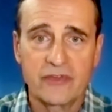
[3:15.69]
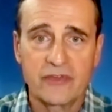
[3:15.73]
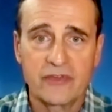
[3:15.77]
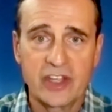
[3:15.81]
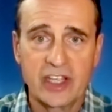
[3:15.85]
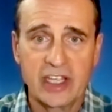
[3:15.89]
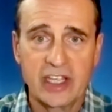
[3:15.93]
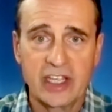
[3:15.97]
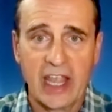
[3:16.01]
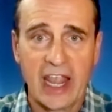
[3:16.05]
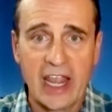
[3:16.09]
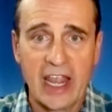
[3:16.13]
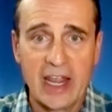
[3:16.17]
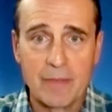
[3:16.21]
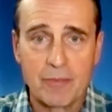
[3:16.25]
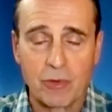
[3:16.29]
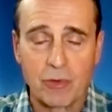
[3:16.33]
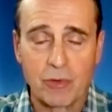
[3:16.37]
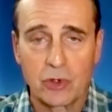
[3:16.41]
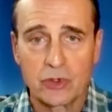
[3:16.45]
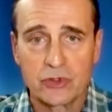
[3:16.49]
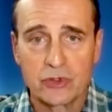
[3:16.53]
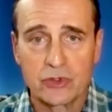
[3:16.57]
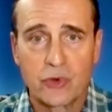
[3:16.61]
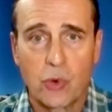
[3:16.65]
the
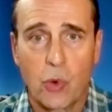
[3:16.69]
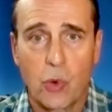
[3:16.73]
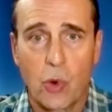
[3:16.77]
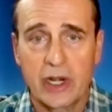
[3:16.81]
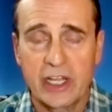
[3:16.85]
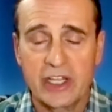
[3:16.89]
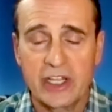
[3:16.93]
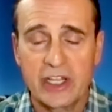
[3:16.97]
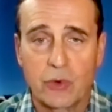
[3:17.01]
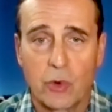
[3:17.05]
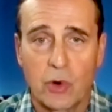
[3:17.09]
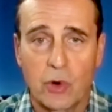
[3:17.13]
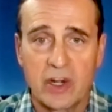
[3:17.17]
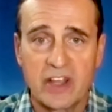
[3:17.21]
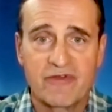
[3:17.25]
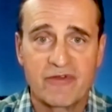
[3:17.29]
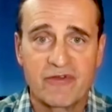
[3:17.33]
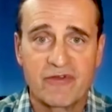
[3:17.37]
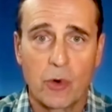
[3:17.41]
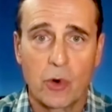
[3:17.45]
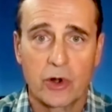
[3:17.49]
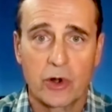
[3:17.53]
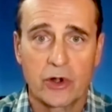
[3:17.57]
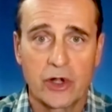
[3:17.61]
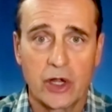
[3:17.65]
April
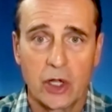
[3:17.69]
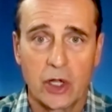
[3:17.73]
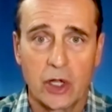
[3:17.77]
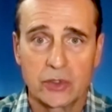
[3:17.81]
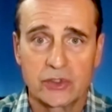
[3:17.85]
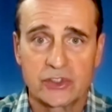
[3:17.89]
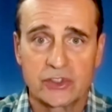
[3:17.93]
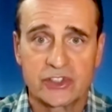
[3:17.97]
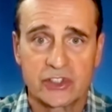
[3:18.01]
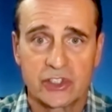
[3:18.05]
2024 notes